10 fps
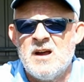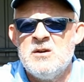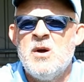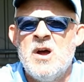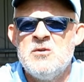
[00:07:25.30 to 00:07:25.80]
I
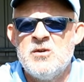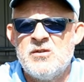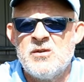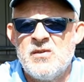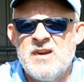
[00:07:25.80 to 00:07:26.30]
do
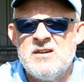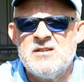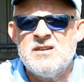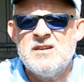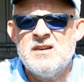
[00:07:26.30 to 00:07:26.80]
hundreds of
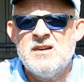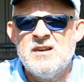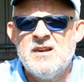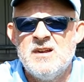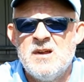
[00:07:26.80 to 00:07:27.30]
these
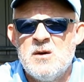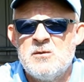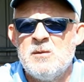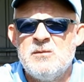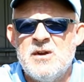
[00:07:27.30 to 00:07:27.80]

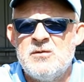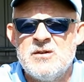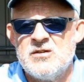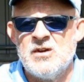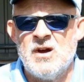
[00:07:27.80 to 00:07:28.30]
from
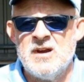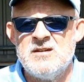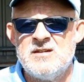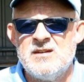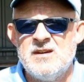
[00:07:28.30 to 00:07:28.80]
different
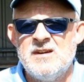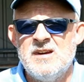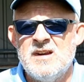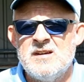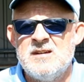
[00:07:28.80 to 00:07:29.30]
sides,
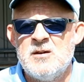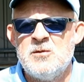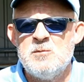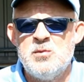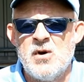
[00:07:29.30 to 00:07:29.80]

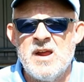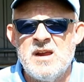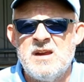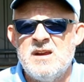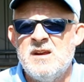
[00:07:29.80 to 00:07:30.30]
different
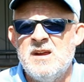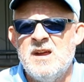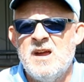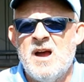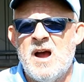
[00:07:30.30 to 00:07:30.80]
break.
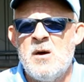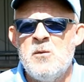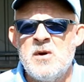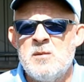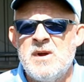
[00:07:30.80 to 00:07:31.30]
I
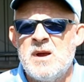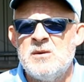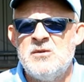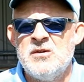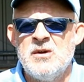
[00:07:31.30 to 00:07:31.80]
want to be
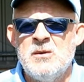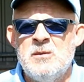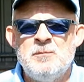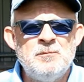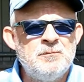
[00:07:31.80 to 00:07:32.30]
able
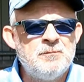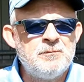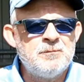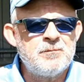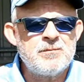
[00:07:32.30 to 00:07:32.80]
to
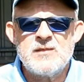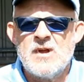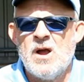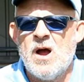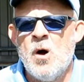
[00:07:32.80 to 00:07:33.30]

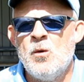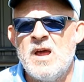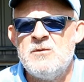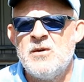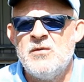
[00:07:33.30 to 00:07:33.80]

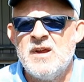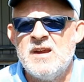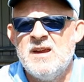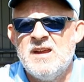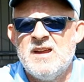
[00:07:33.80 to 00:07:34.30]
hole
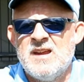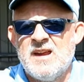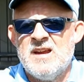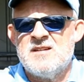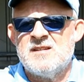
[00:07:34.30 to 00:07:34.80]
everything
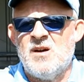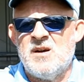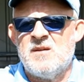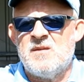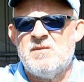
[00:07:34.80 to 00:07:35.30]

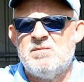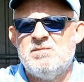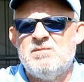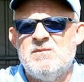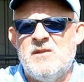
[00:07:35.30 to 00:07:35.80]
inside
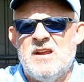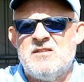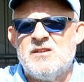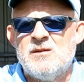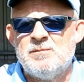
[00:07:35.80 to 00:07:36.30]

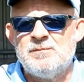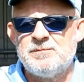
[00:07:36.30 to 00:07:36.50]
this.